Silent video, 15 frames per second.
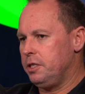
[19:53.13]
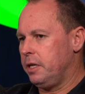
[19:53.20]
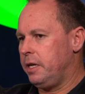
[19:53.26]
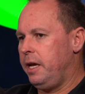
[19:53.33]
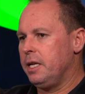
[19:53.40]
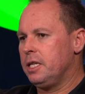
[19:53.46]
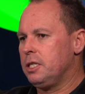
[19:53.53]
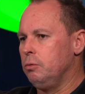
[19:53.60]
So
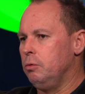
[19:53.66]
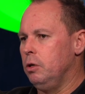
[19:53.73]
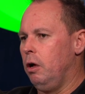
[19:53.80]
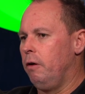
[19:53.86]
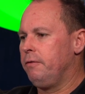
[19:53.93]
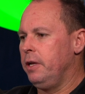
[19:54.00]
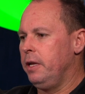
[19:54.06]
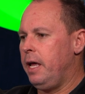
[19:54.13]
council will
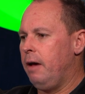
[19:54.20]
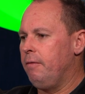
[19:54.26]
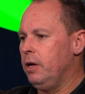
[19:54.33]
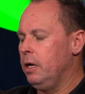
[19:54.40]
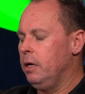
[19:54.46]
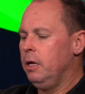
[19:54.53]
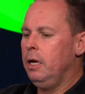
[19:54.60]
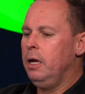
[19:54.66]
often have
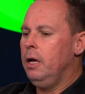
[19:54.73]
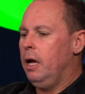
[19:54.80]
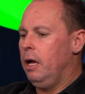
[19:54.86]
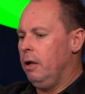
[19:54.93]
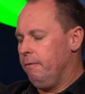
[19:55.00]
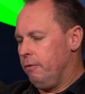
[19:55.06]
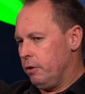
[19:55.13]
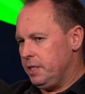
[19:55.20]
a
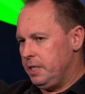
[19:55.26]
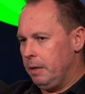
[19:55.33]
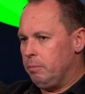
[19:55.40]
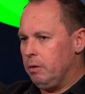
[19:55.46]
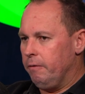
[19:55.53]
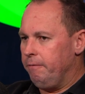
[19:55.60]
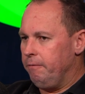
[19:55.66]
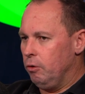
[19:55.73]
for
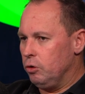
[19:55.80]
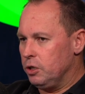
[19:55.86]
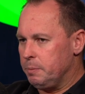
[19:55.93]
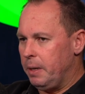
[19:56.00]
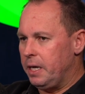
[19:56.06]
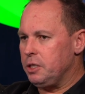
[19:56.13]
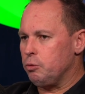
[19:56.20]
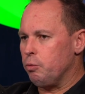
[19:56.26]
example, a floor
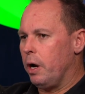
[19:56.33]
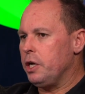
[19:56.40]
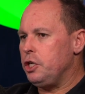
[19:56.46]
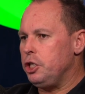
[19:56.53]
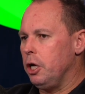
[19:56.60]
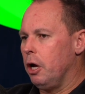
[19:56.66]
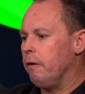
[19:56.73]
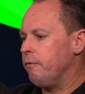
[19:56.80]
space
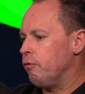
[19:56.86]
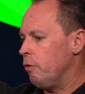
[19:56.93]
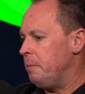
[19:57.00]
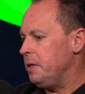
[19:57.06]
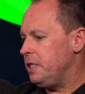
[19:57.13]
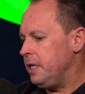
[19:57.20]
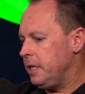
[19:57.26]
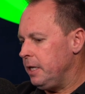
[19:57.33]
ratio for a
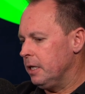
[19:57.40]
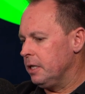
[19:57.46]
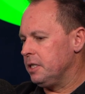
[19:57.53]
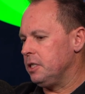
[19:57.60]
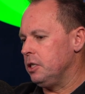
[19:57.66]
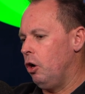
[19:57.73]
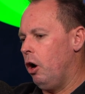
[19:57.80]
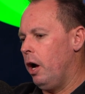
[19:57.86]
particular
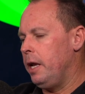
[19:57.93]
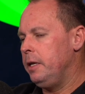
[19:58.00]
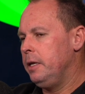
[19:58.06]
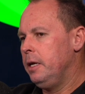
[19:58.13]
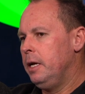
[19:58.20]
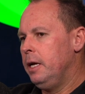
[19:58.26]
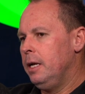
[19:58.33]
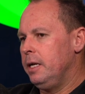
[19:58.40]
site.
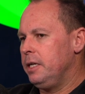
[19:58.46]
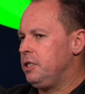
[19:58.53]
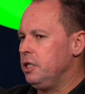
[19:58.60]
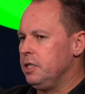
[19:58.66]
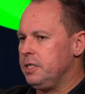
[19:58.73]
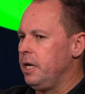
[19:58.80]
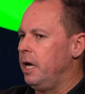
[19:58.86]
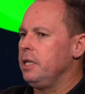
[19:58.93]
Let's
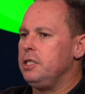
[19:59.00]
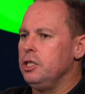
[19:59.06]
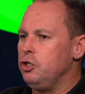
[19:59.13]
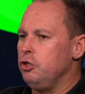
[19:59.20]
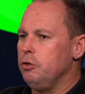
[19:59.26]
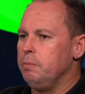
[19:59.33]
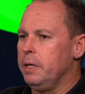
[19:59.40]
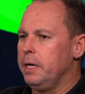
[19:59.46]
just say it's a
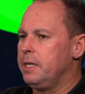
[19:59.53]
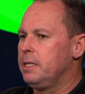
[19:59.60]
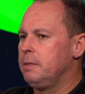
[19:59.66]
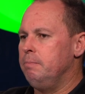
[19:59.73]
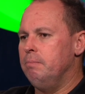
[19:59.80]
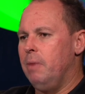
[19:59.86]
duplex.